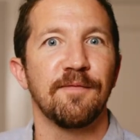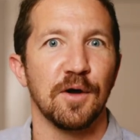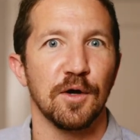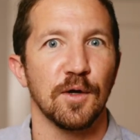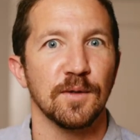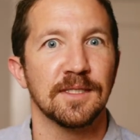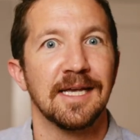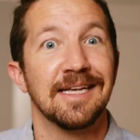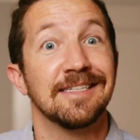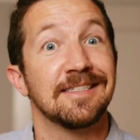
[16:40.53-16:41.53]
photos,
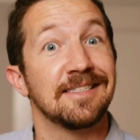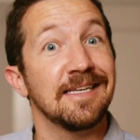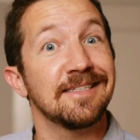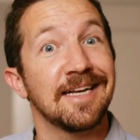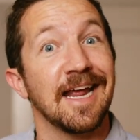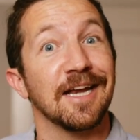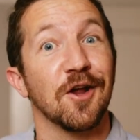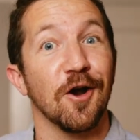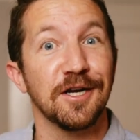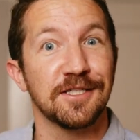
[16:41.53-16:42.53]
season and
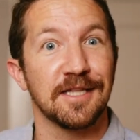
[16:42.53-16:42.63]
garnish